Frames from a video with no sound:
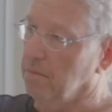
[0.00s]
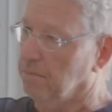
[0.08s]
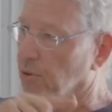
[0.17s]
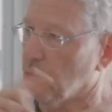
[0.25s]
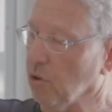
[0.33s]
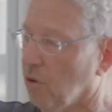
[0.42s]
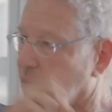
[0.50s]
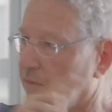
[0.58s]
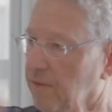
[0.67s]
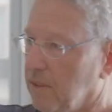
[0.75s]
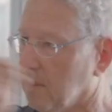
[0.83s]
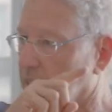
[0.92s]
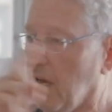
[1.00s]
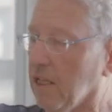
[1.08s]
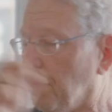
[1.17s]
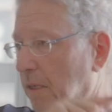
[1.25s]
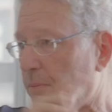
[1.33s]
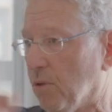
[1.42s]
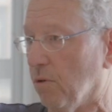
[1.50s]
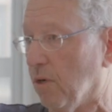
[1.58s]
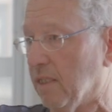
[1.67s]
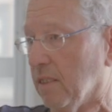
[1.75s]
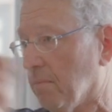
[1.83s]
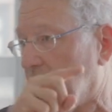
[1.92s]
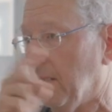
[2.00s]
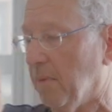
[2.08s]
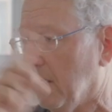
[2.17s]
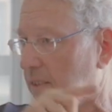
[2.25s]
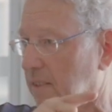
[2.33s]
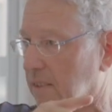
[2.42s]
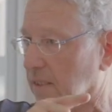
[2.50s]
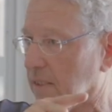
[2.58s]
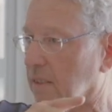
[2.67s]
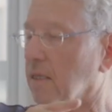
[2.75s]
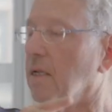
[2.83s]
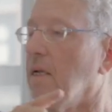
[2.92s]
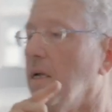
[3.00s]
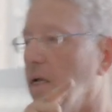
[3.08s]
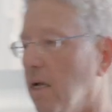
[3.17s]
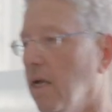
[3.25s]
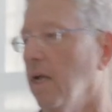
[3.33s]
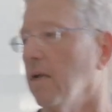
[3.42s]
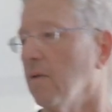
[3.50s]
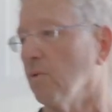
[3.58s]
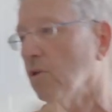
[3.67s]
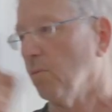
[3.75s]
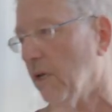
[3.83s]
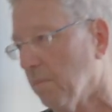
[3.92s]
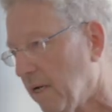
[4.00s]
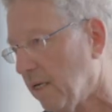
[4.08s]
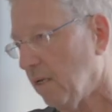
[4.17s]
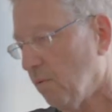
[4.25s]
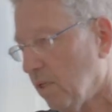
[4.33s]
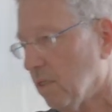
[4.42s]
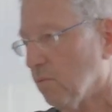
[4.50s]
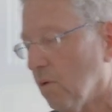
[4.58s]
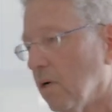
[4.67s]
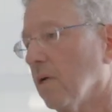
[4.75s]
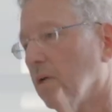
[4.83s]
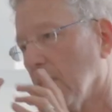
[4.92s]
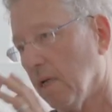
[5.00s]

protocol of these other people who hasn't made money still and want to make money with this work.